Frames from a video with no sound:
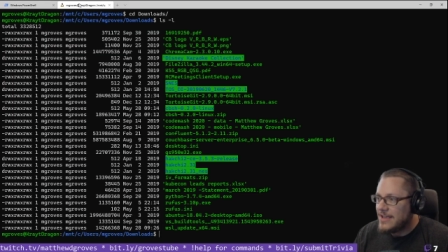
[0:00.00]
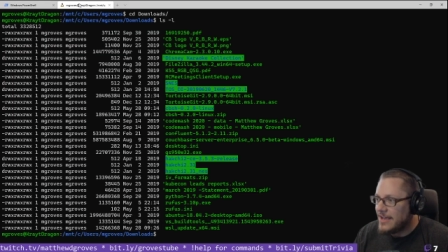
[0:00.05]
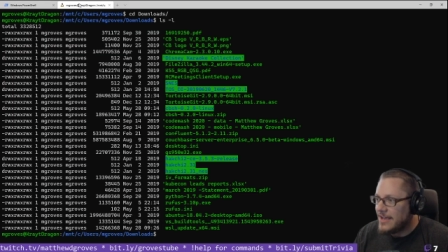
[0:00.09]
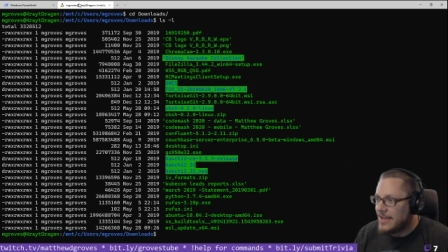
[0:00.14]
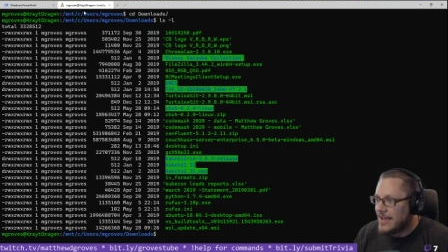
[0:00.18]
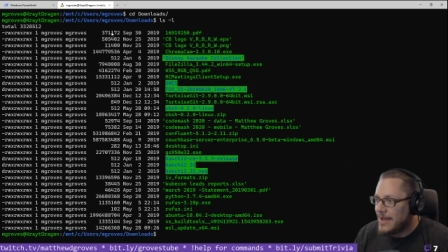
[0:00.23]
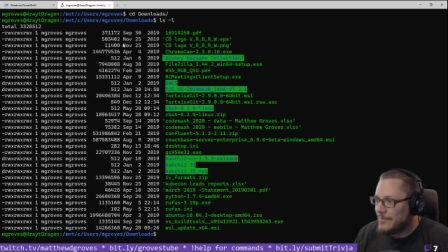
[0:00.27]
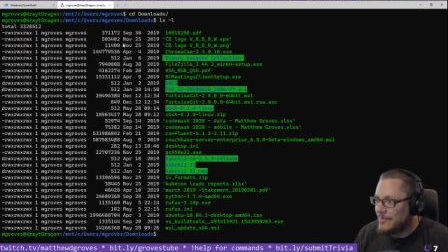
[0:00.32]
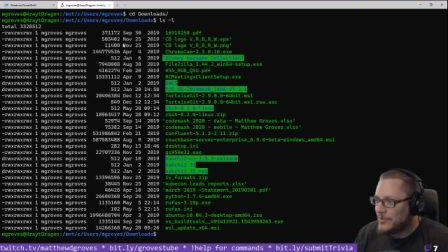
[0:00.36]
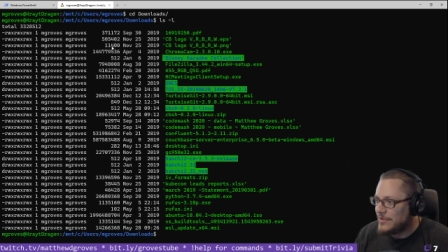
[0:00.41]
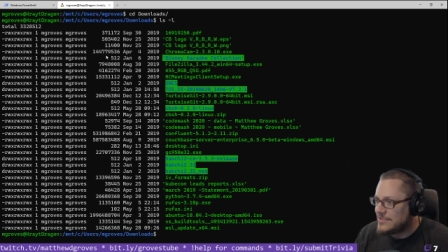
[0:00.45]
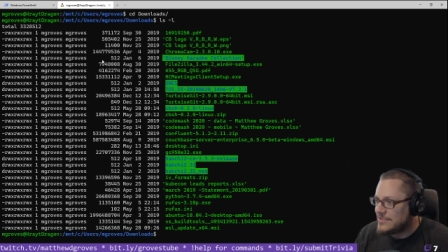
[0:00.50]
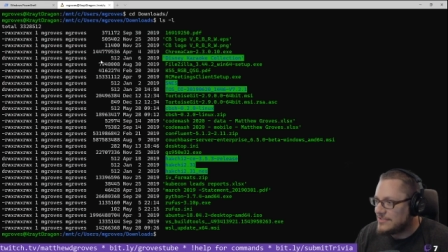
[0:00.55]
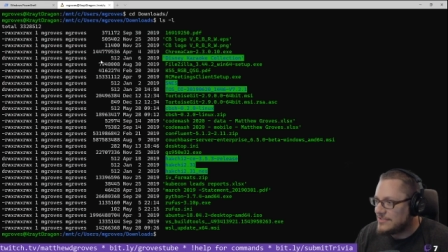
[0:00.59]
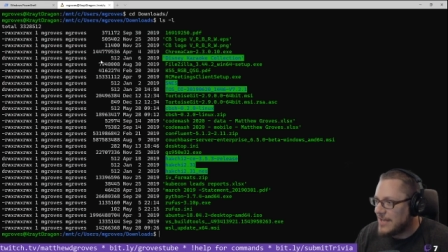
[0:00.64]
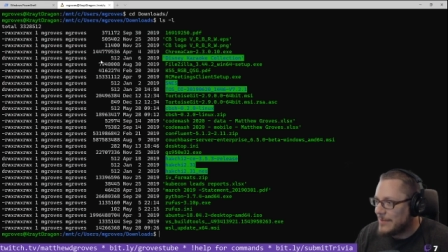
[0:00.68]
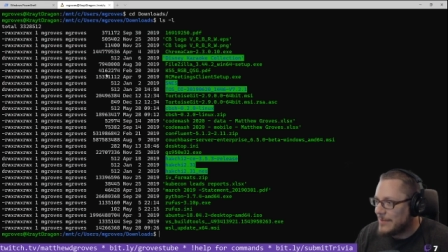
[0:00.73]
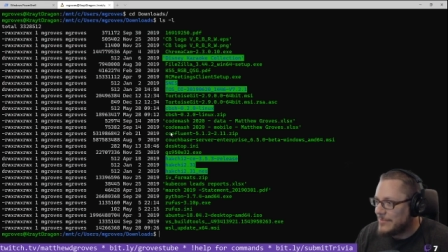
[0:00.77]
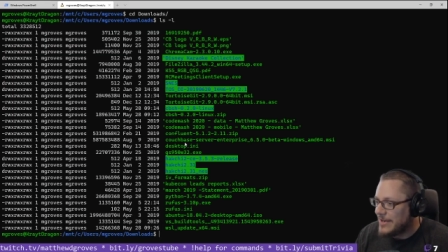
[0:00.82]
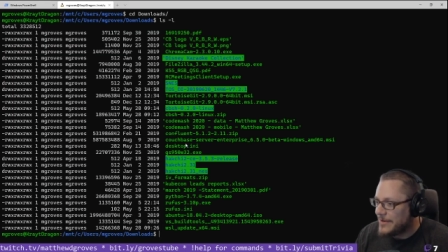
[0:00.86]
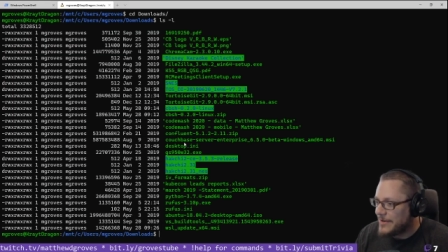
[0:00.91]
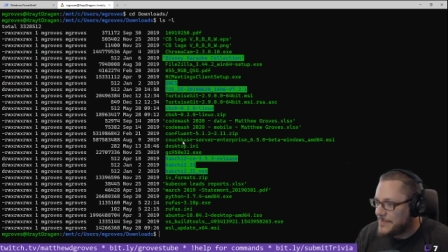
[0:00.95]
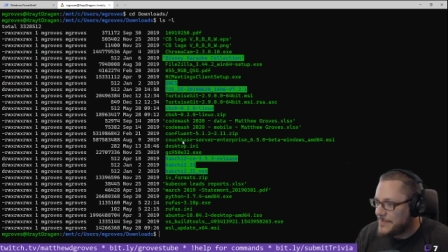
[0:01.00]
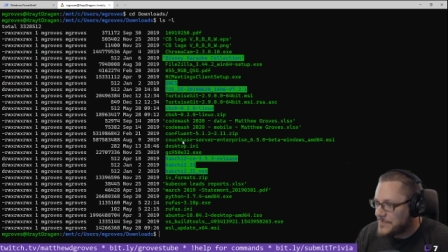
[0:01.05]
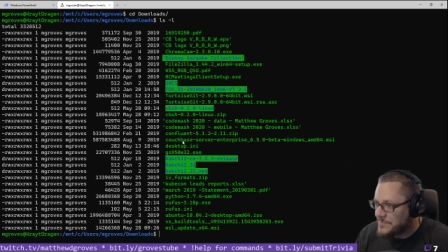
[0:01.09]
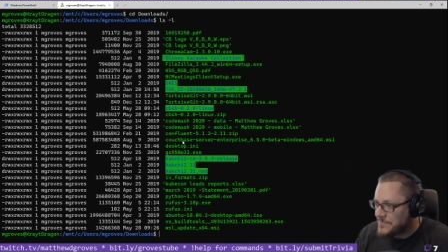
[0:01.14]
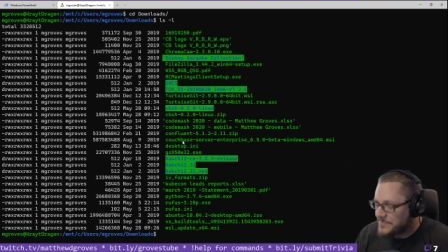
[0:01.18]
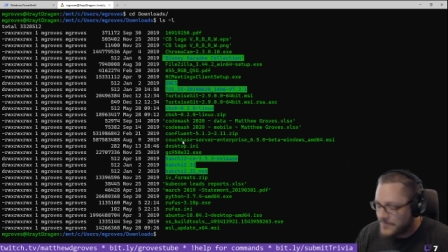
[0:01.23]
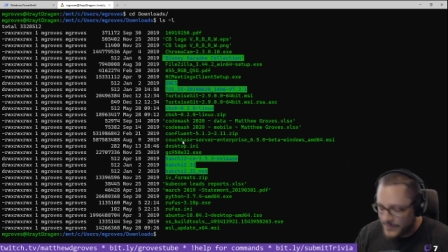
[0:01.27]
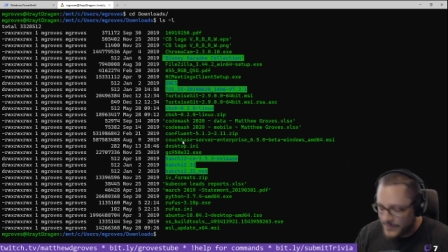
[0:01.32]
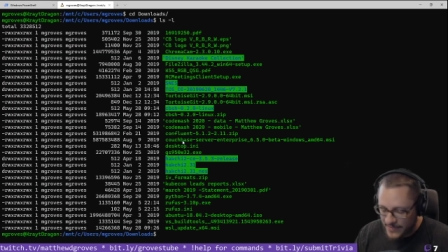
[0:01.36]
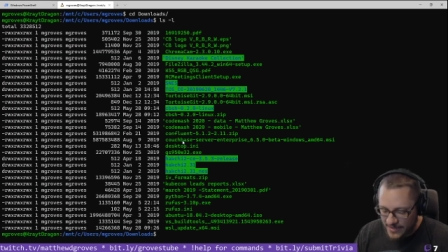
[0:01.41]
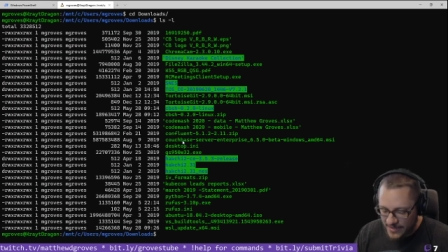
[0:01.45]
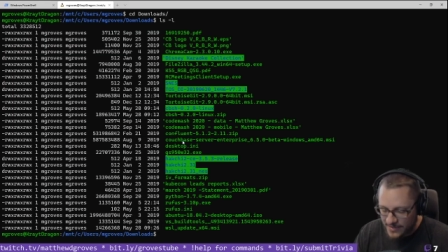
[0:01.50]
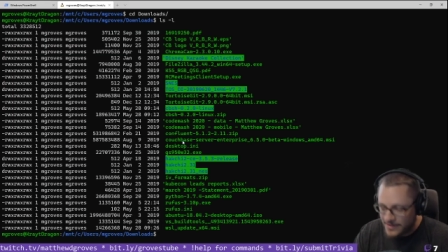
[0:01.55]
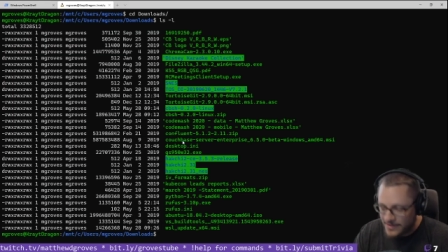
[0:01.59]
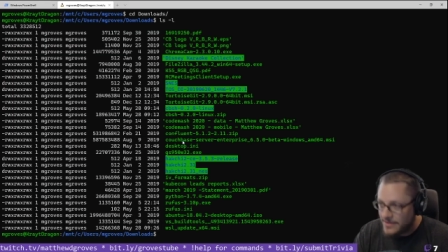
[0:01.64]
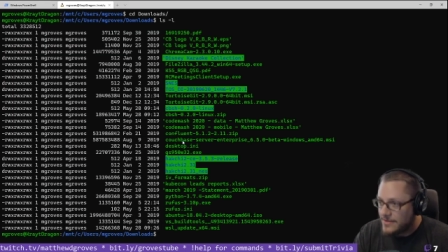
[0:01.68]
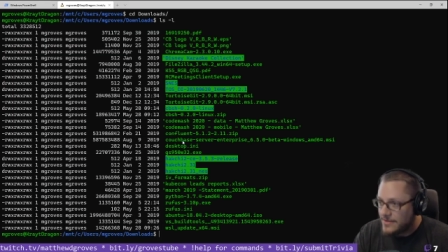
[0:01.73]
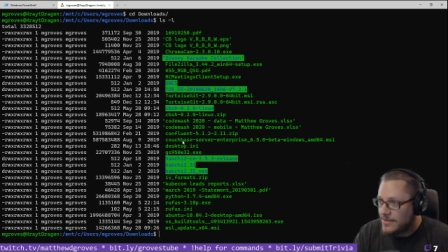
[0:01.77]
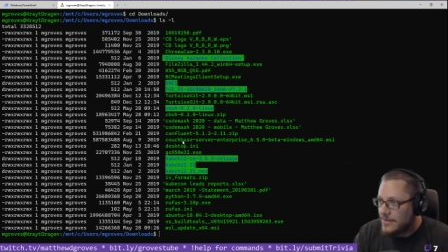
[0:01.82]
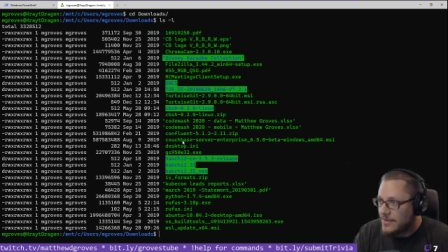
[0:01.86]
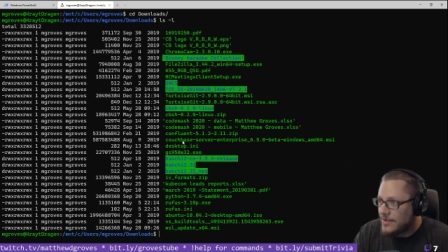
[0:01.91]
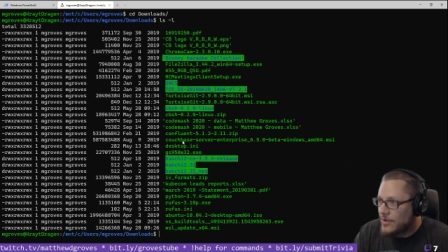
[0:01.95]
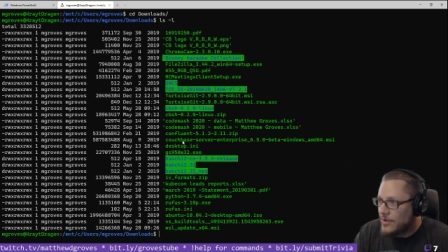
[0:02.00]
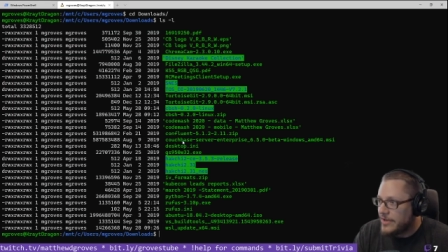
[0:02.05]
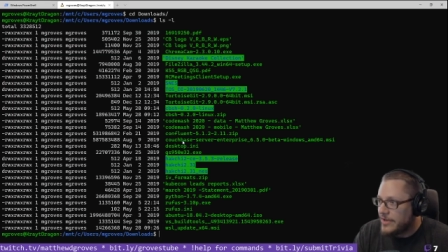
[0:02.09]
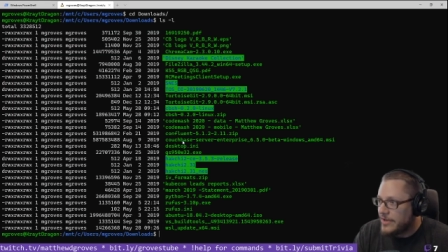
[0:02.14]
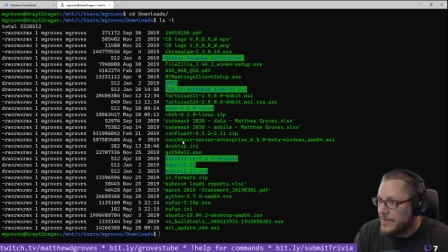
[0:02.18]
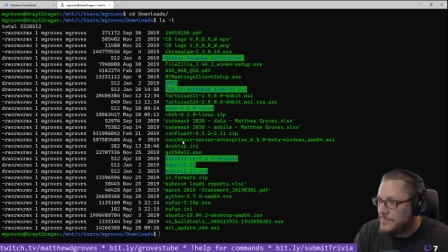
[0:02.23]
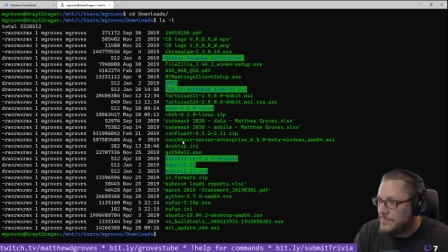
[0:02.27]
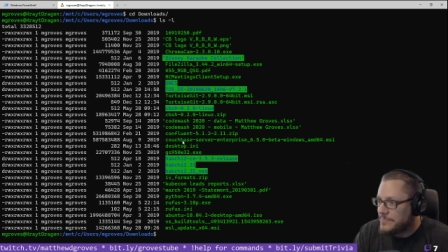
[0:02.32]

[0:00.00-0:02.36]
I'm going to stop now. Okay.